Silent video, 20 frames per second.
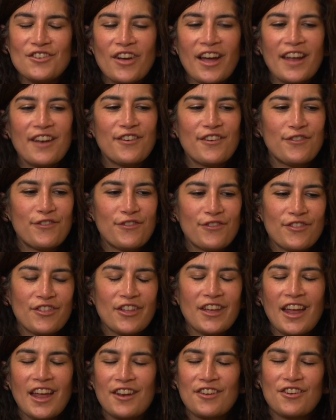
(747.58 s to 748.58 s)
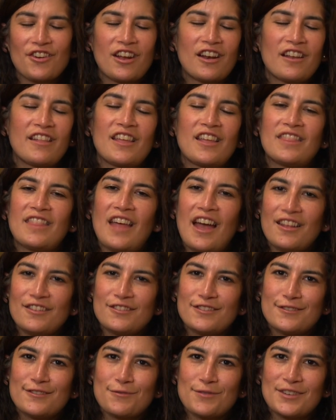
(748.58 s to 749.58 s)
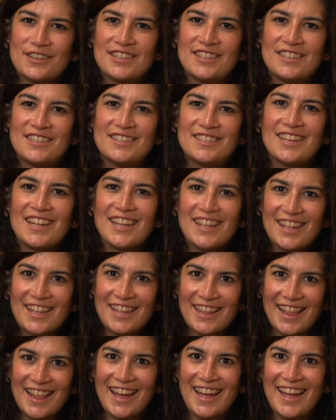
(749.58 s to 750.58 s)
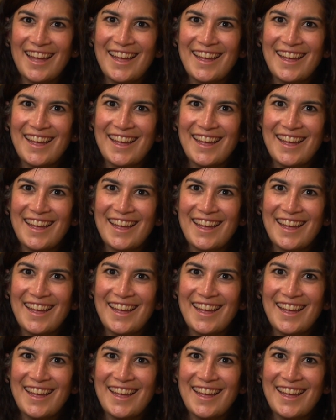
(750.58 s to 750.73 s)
You kind of look at it and you're kind of like, that's ridiculous.